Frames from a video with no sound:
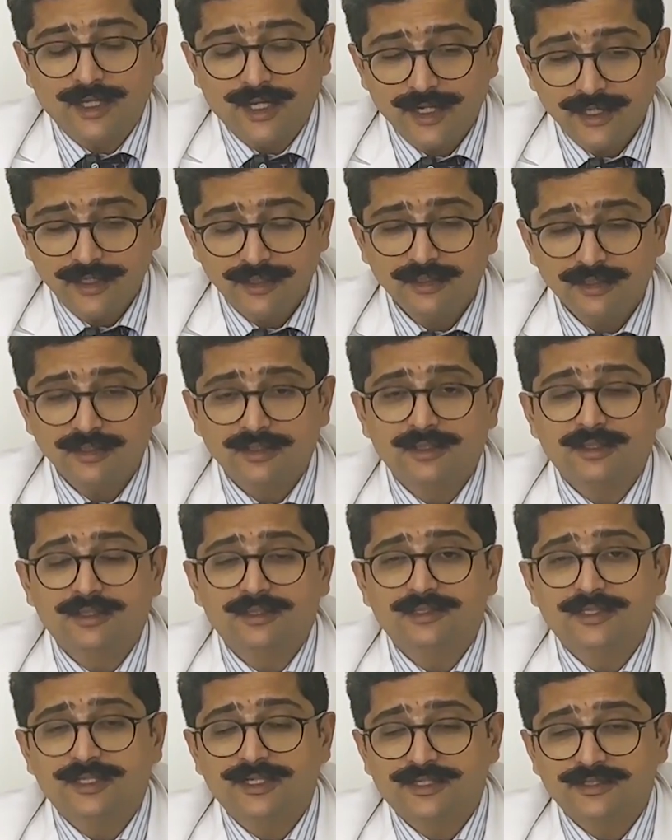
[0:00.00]
and
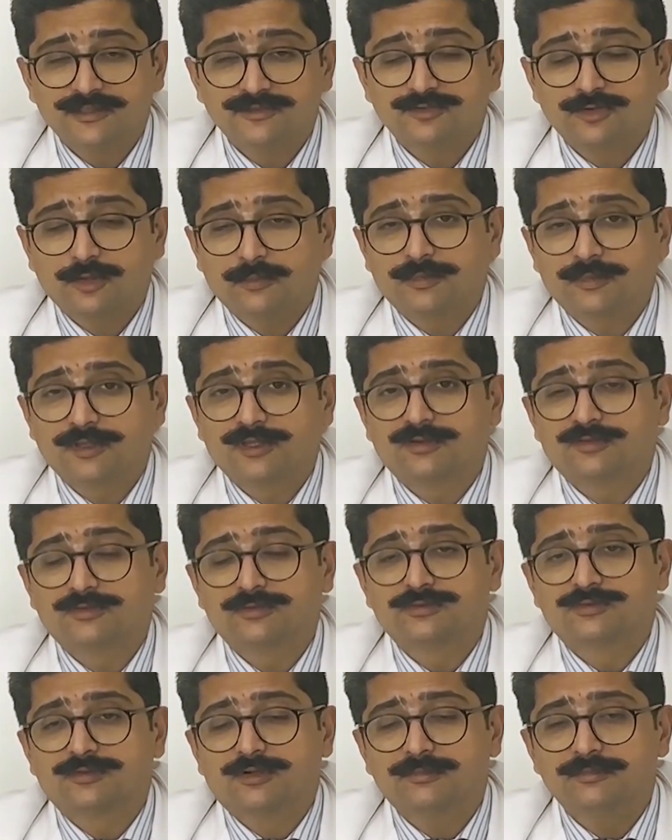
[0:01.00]
it is stopping
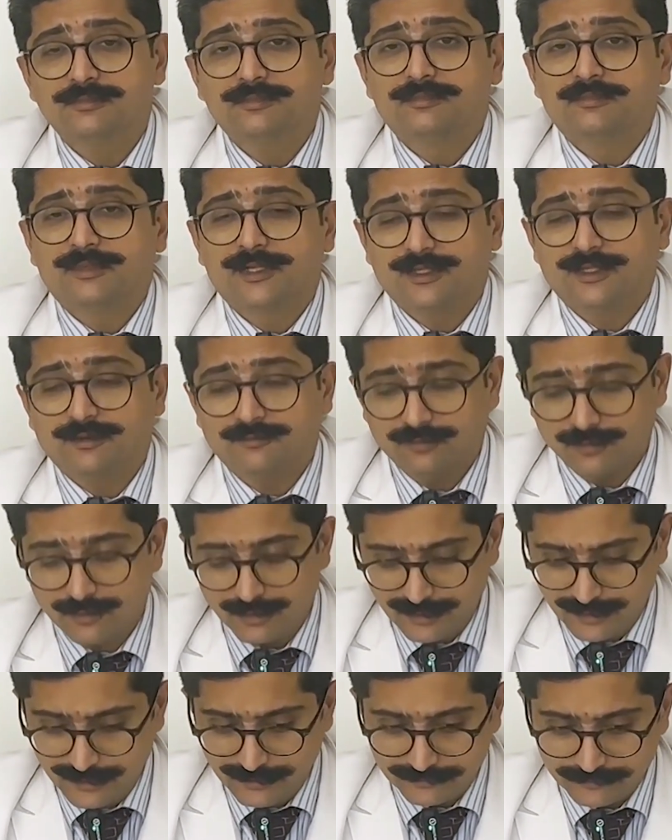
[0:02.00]
you from playing
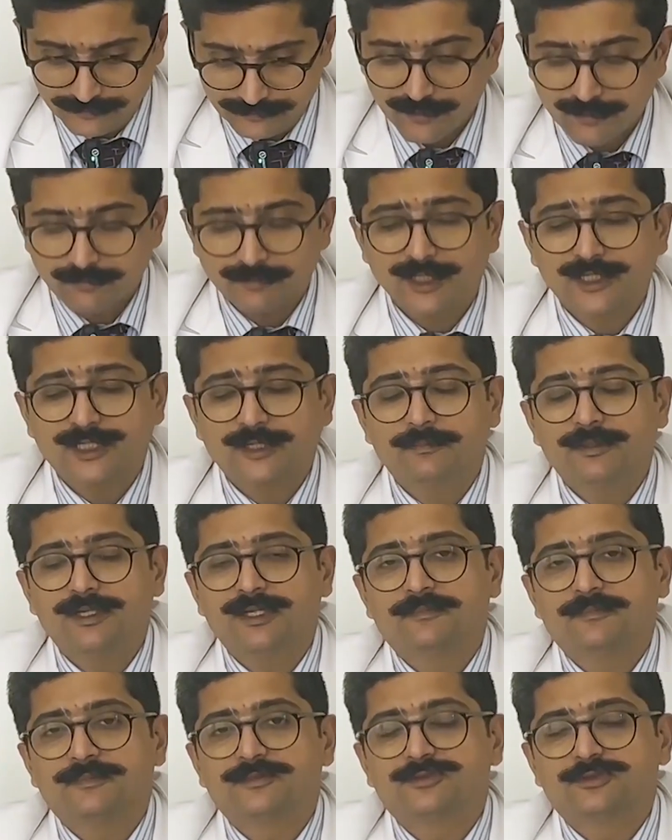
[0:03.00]
fully. With
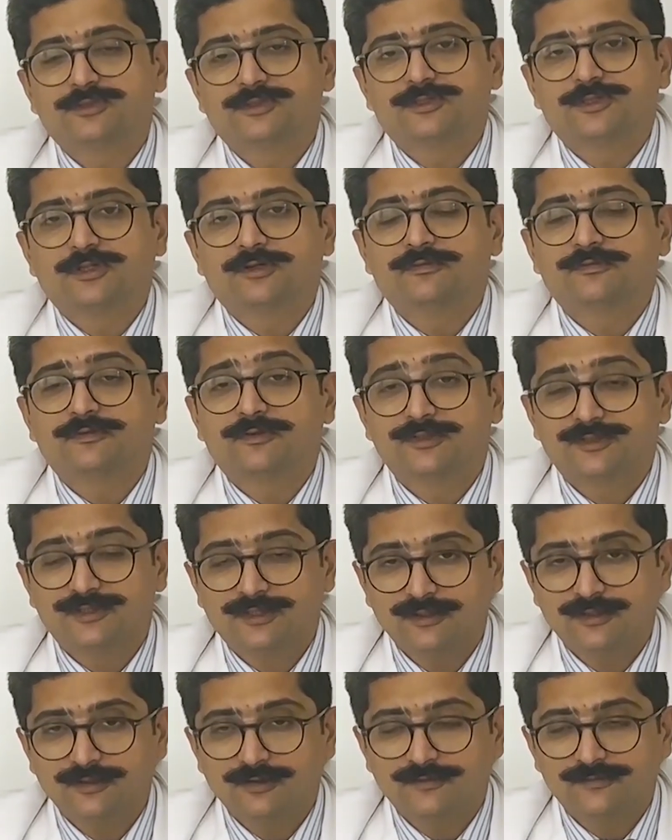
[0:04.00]
multiple episodes of
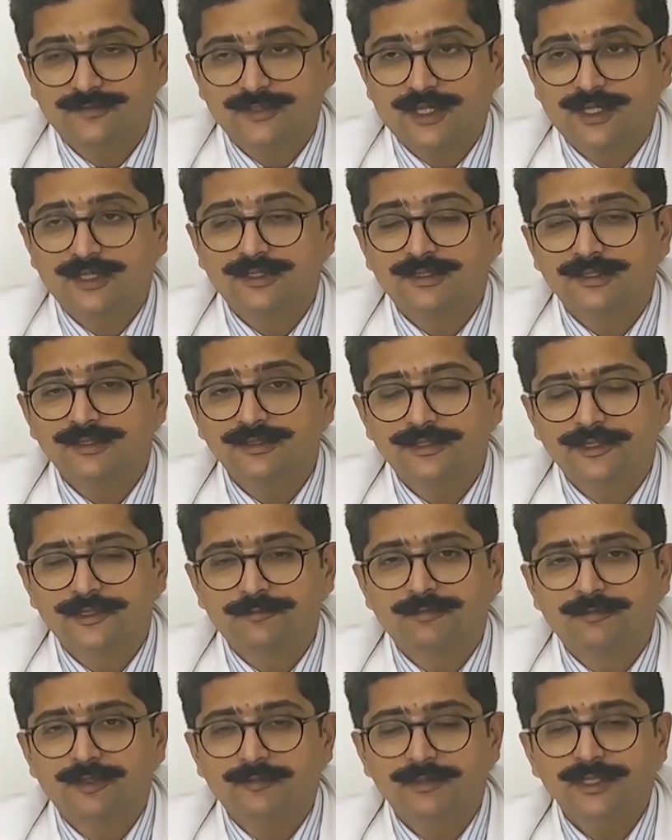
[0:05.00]
twisting of the ankle,
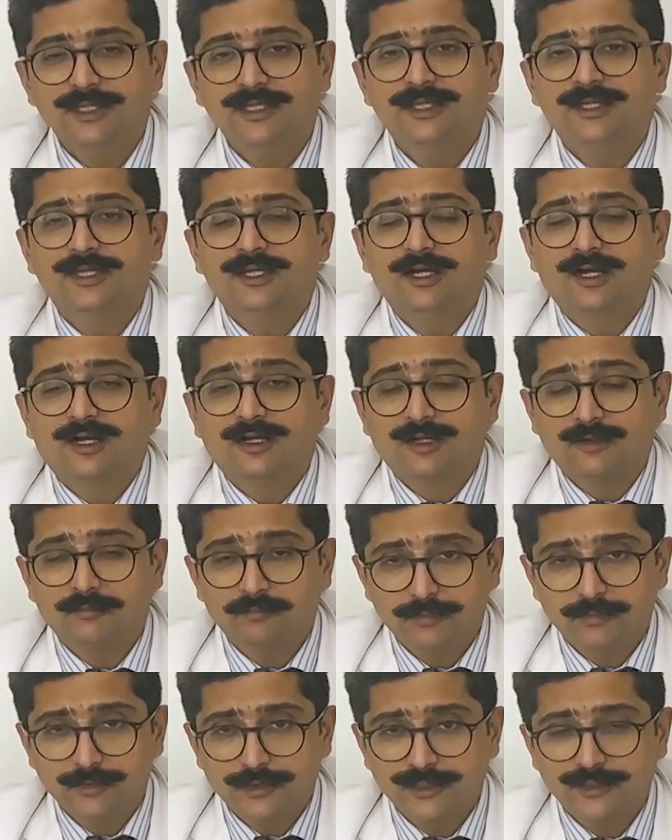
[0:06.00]
there may be a
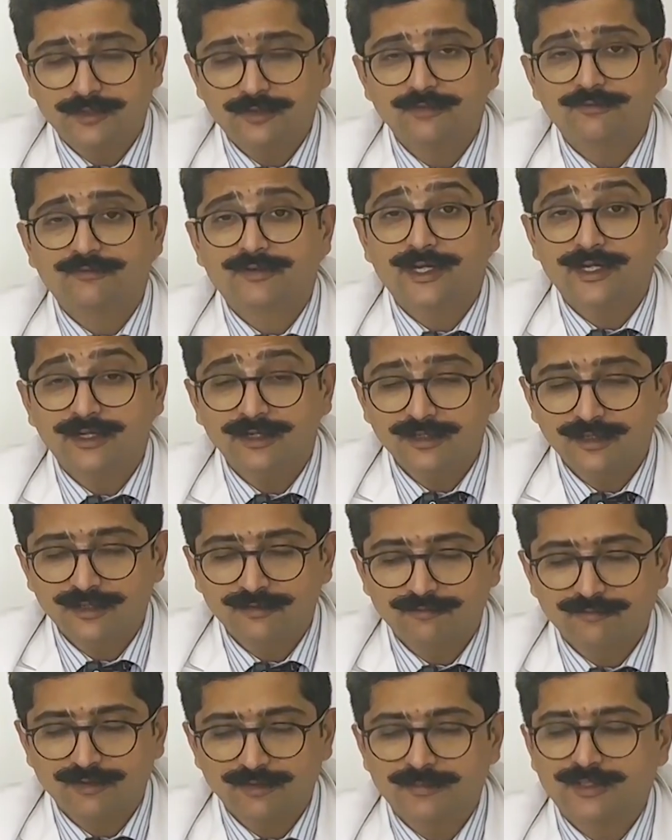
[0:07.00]
component of tendon
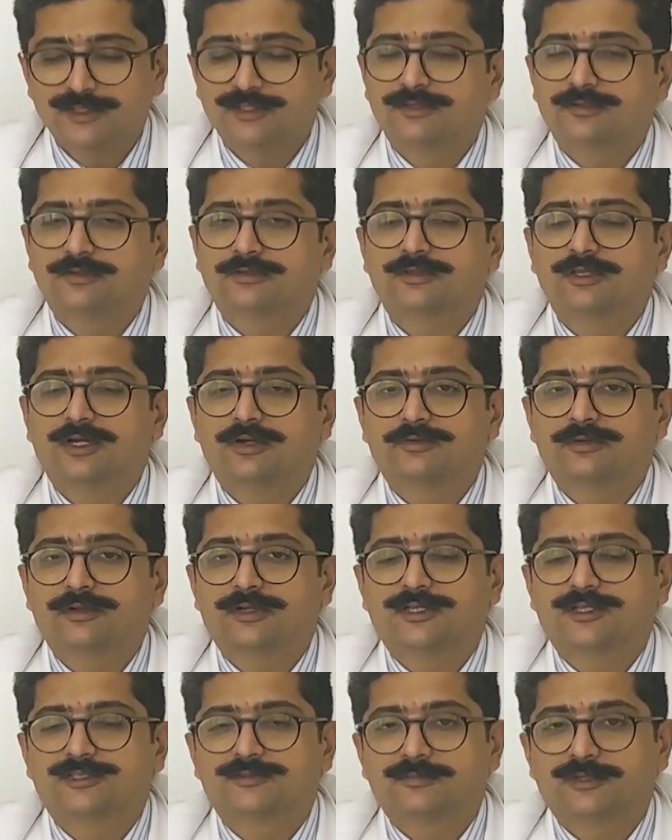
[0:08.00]
inflammation on the
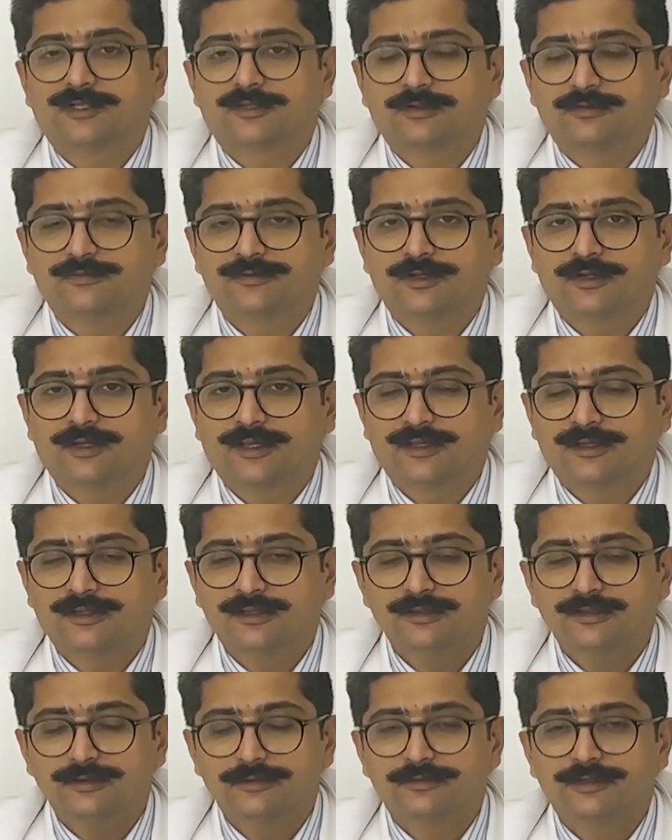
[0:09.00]
outer aspect of your
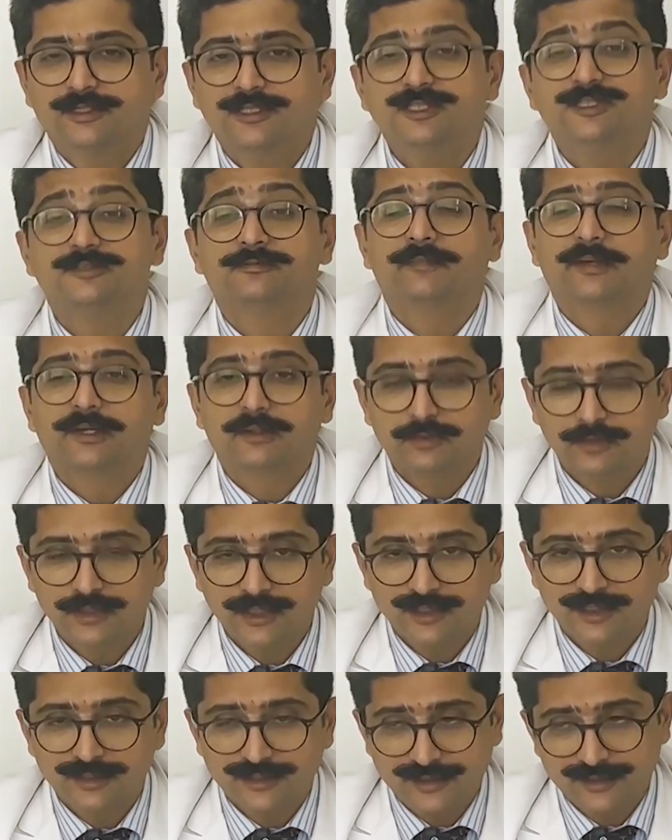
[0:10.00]
ankle known as
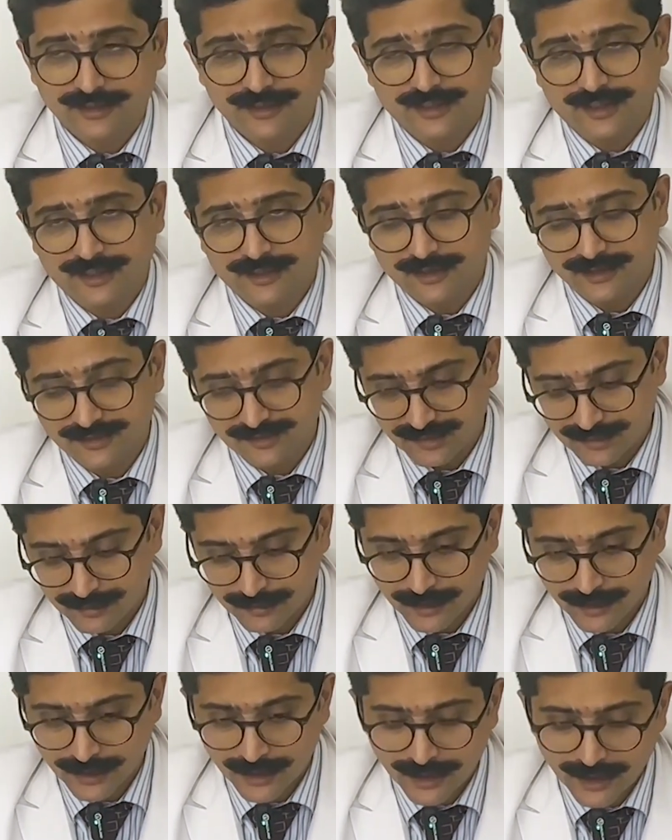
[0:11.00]
peroneal tendinitis.
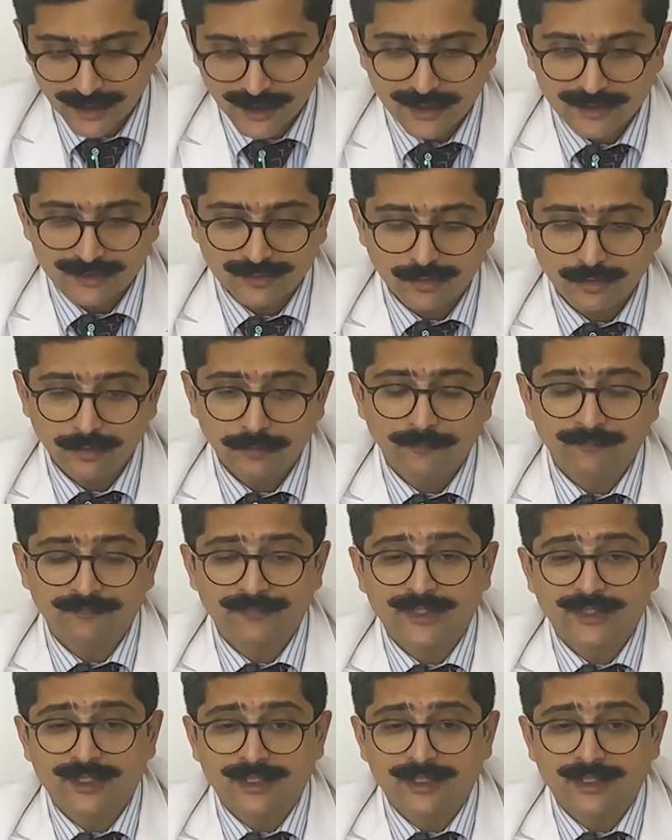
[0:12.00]
So,